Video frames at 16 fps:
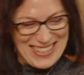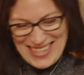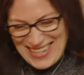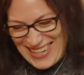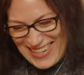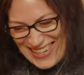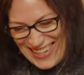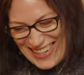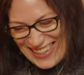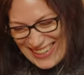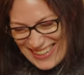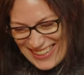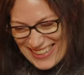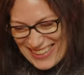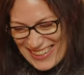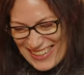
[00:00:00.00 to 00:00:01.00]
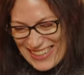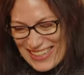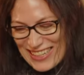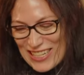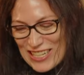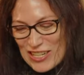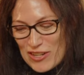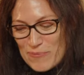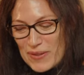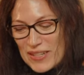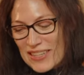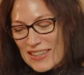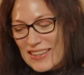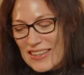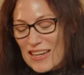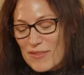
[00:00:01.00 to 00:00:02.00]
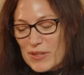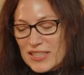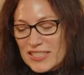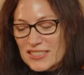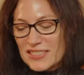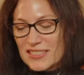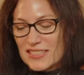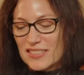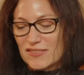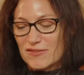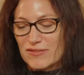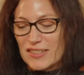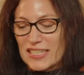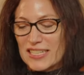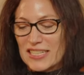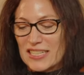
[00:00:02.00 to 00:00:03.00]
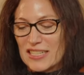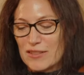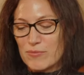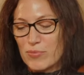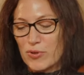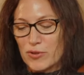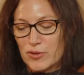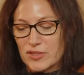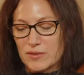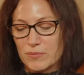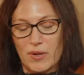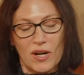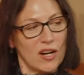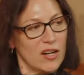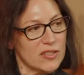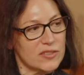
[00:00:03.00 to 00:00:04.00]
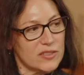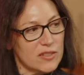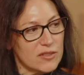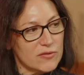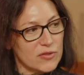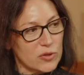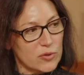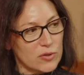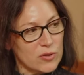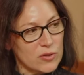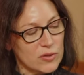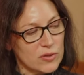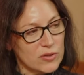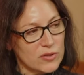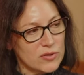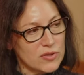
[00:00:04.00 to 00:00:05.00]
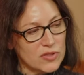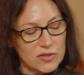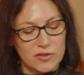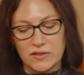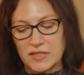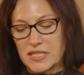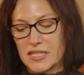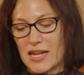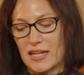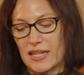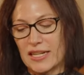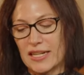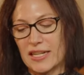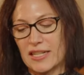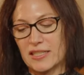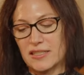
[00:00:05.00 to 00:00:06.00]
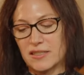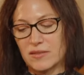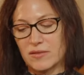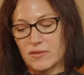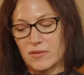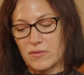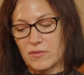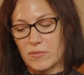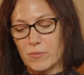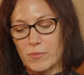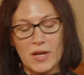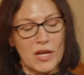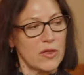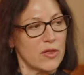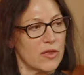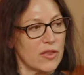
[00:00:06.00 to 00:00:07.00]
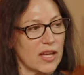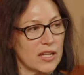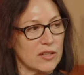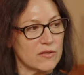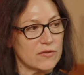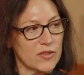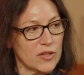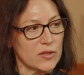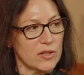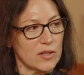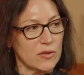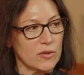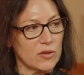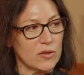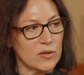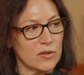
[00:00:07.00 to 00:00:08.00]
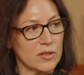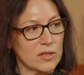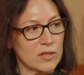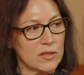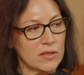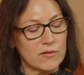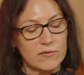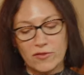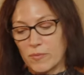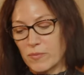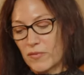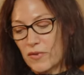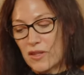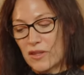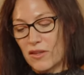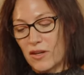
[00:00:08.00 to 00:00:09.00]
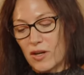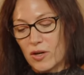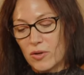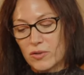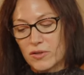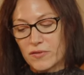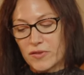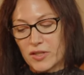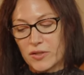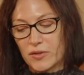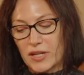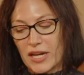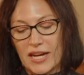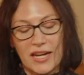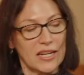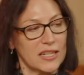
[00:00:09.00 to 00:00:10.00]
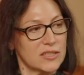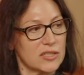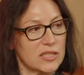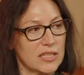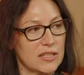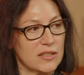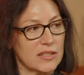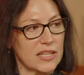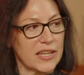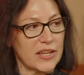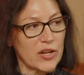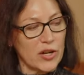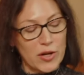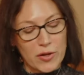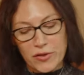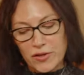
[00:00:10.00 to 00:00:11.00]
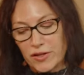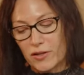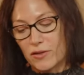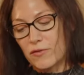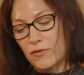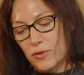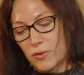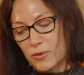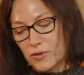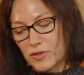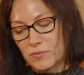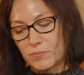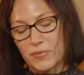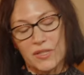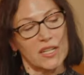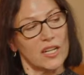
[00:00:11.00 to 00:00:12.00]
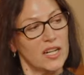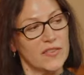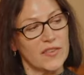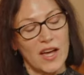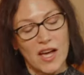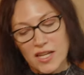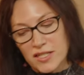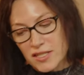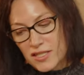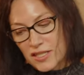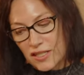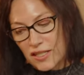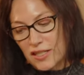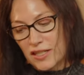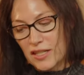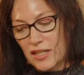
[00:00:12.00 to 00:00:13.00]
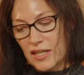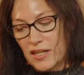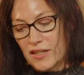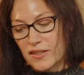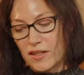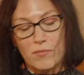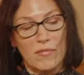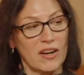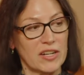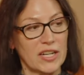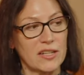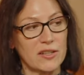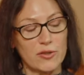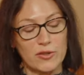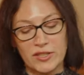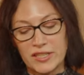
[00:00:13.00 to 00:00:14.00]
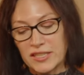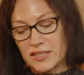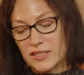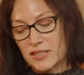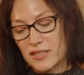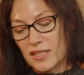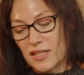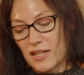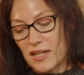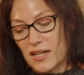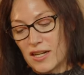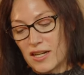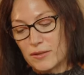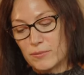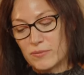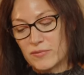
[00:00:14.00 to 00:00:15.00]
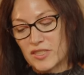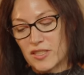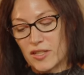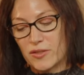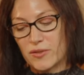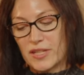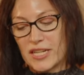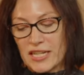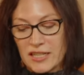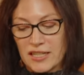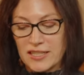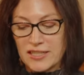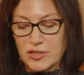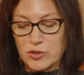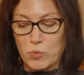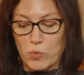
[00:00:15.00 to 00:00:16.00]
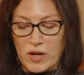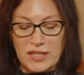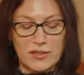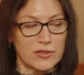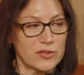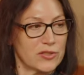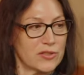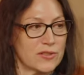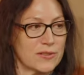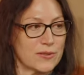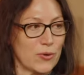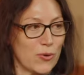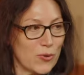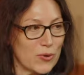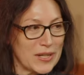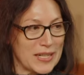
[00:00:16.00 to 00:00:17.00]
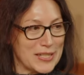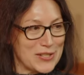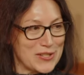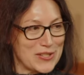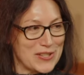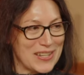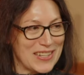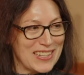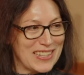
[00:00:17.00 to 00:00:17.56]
But, I mean, this is a really important part of your storytelling, is myth and folklore... from the whole of the UK, actually. King Arthur, of course, but Herne the Hunter, the Mary Lloyd. So English, Welsh, Cornish,